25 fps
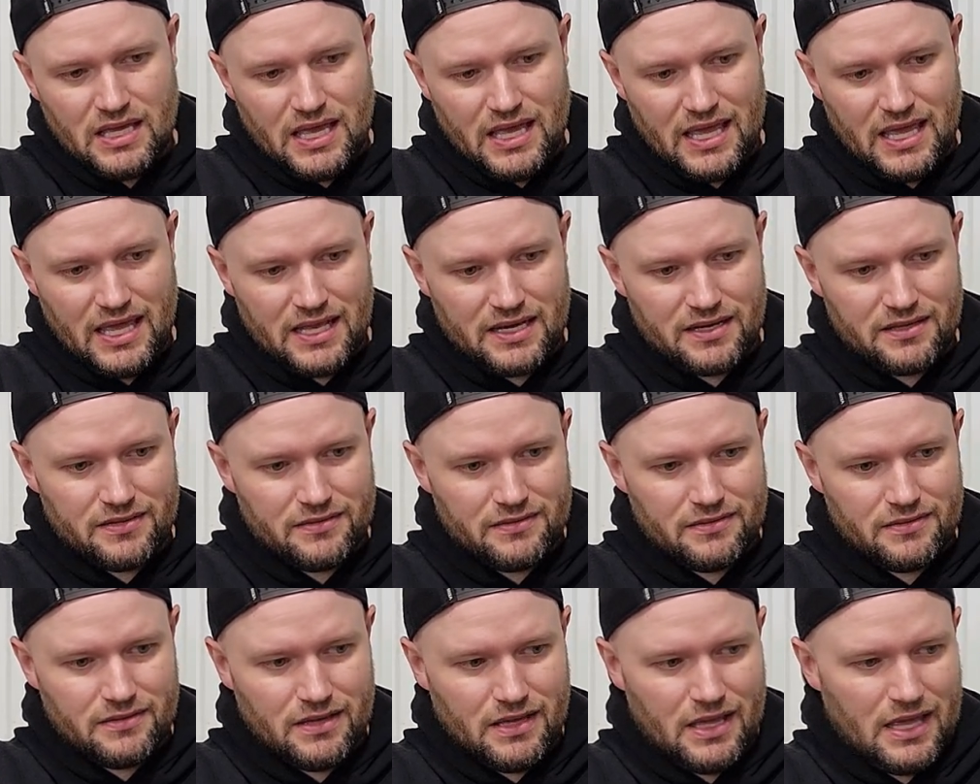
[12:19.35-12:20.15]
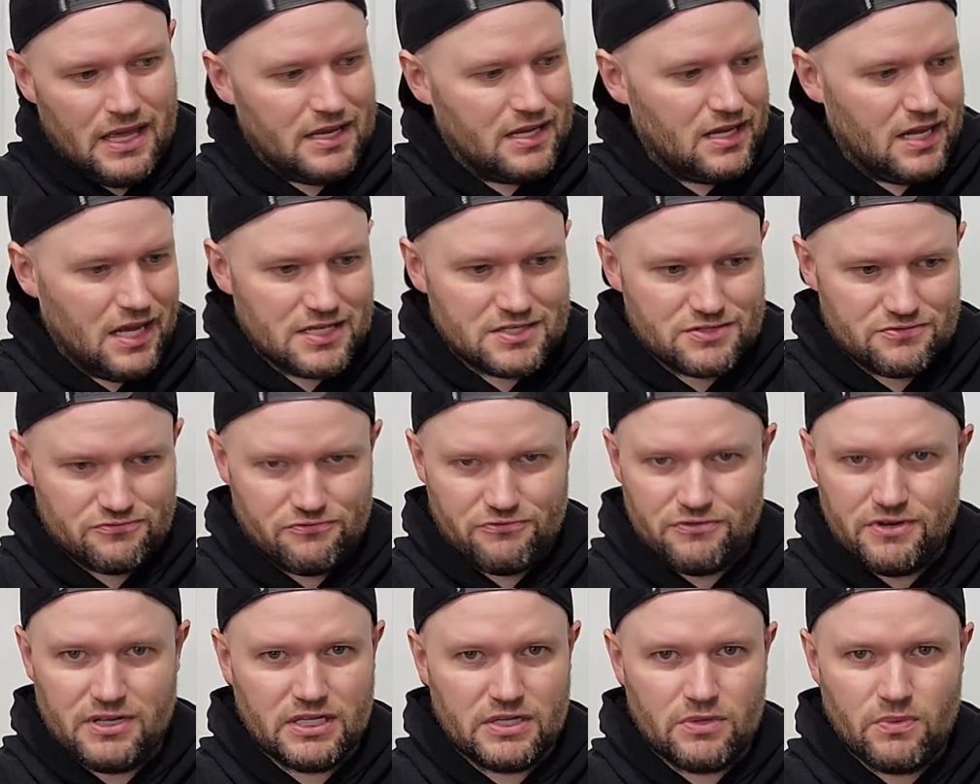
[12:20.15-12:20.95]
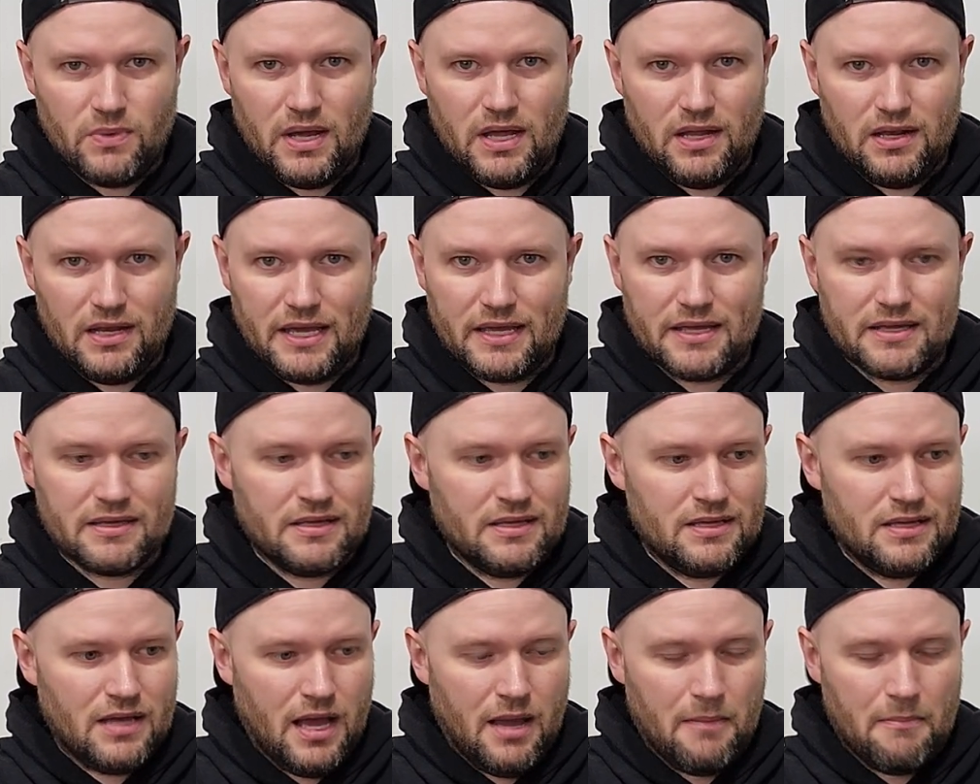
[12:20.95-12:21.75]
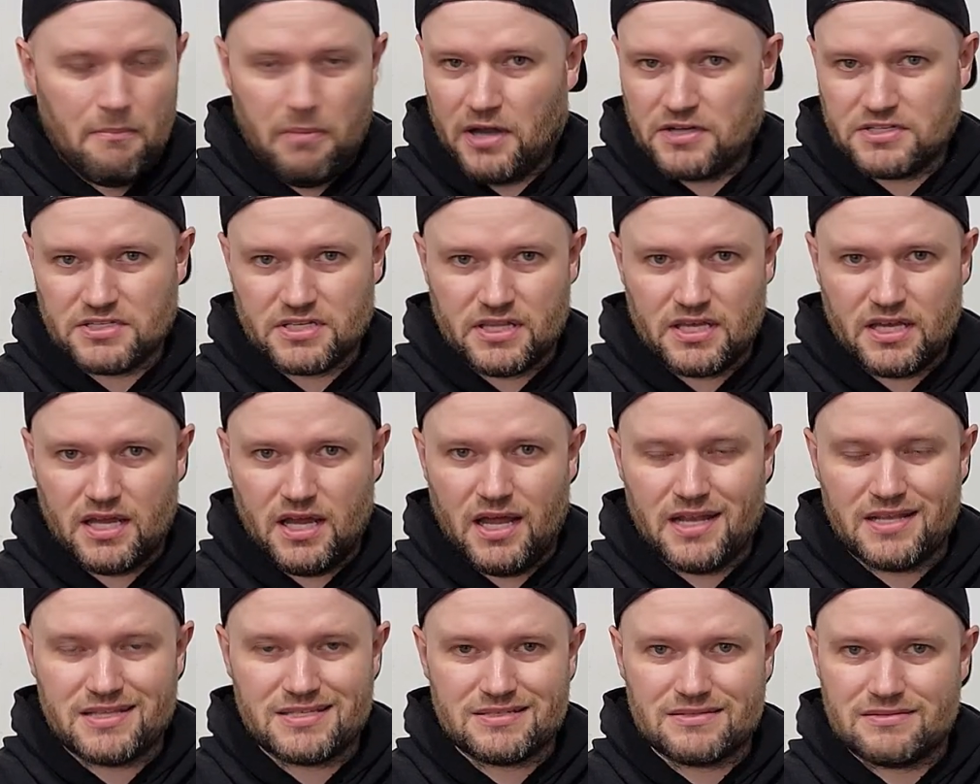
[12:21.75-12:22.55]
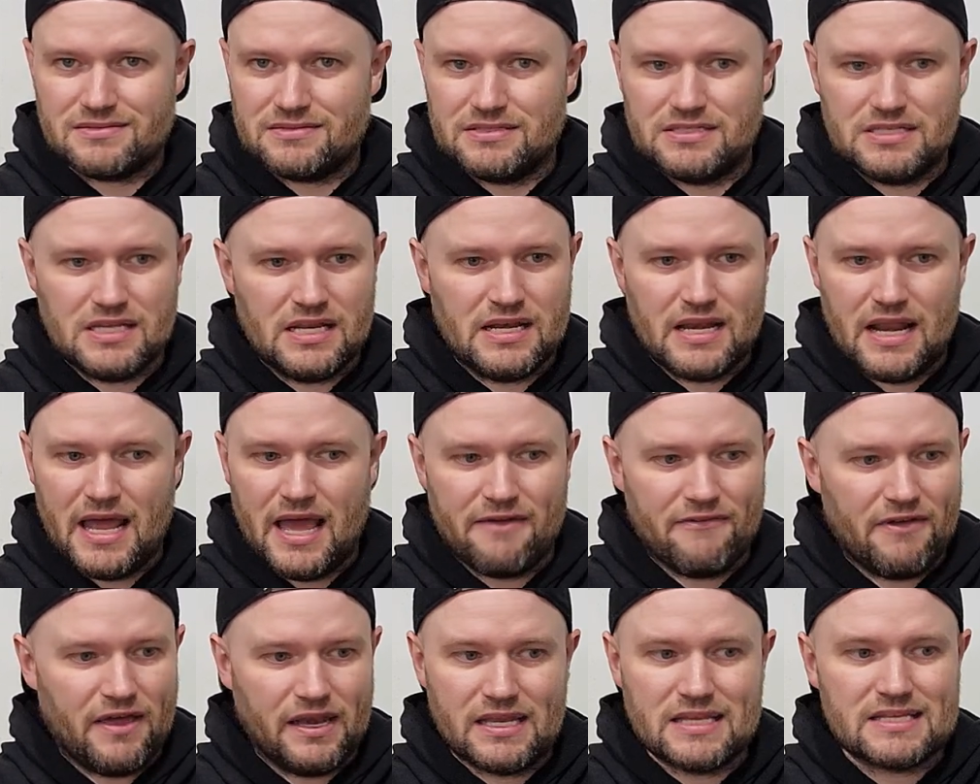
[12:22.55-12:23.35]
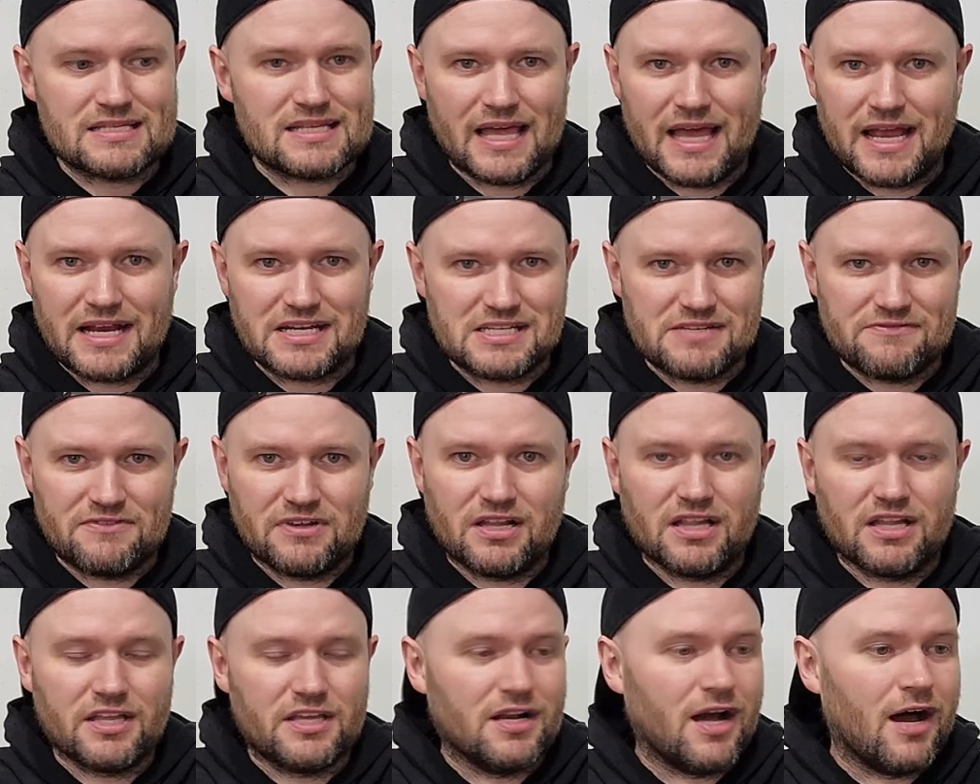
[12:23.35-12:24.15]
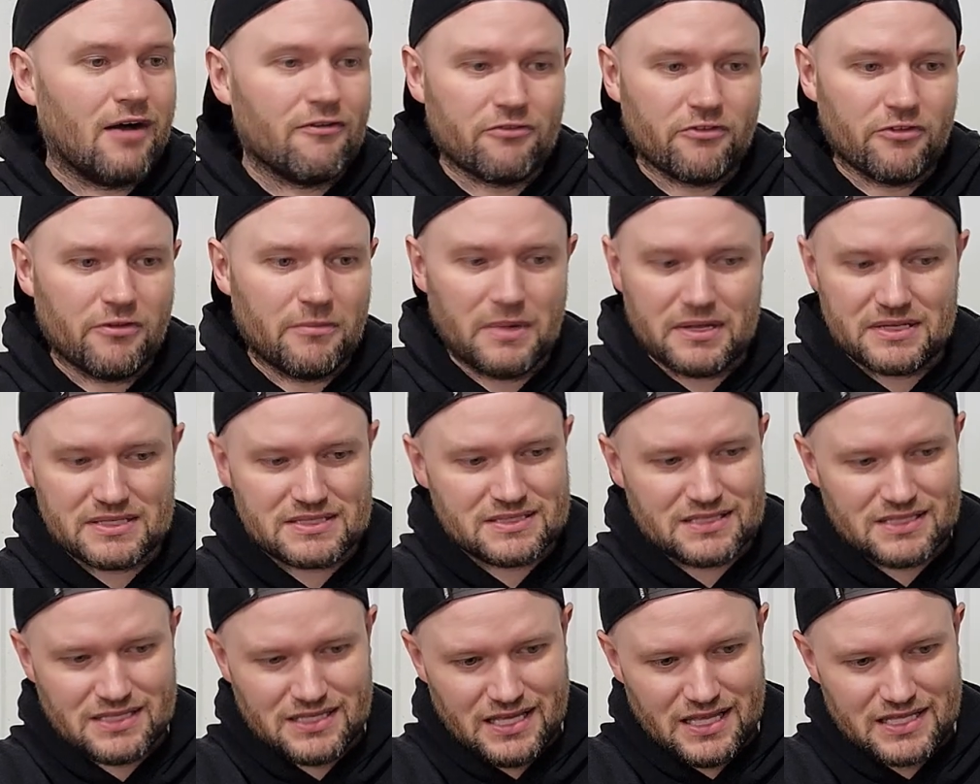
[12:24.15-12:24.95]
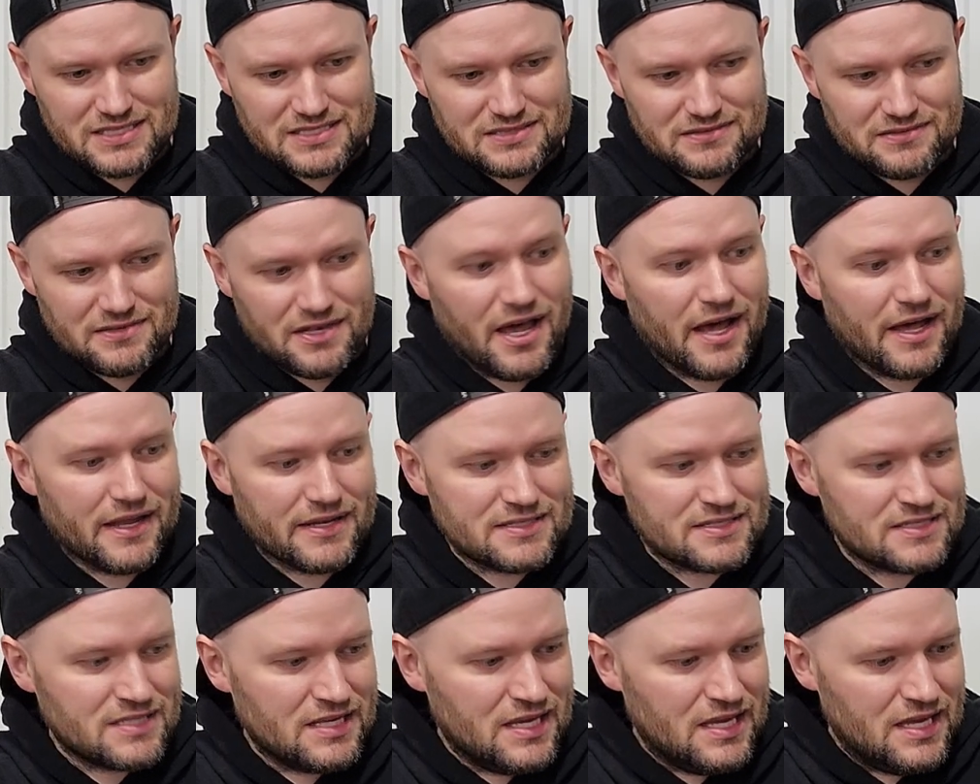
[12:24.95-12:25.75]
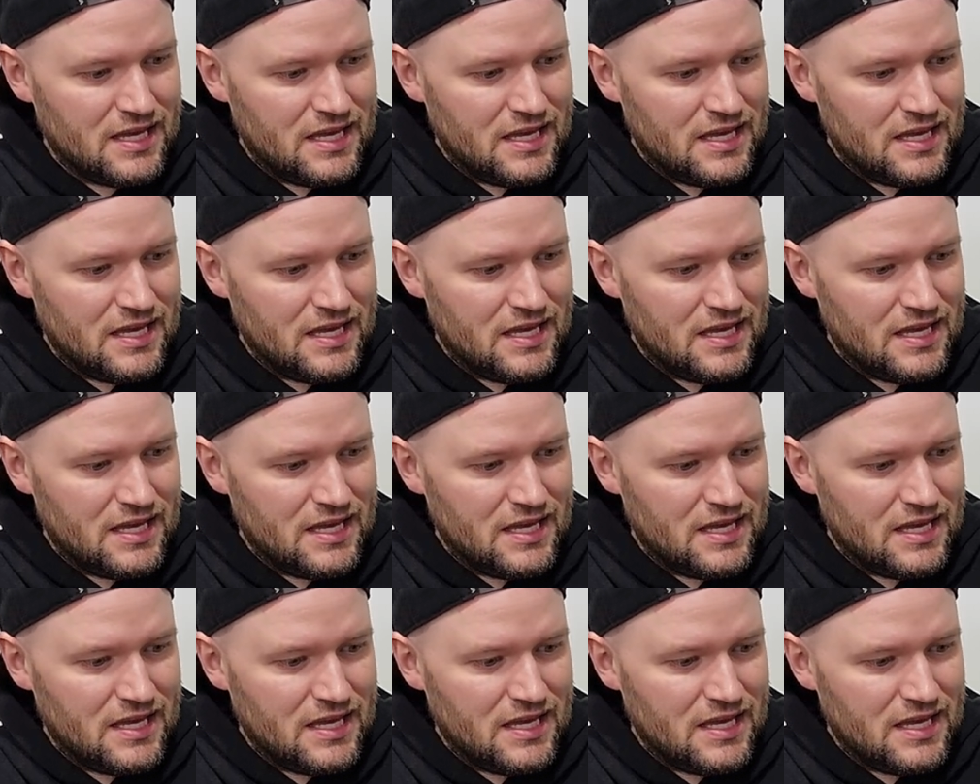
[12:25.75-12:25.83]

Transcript: And it cuts really well. Like a bunch of the cuts didn't have any slag to even clean off of them. It's, it's nuts.